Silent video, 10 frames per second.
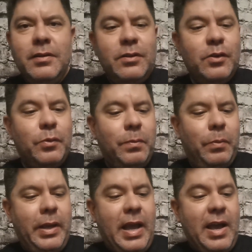So
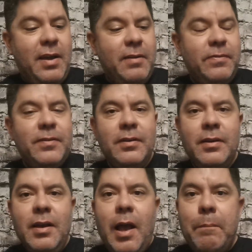we have
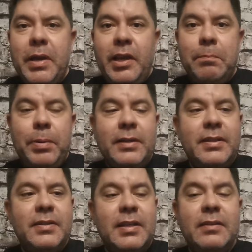a medium
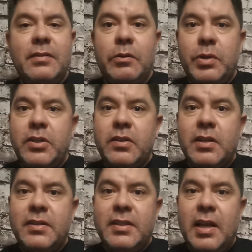plus intensity, which is a
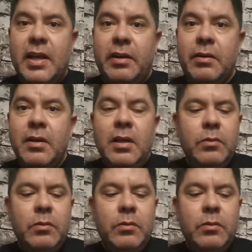good sign,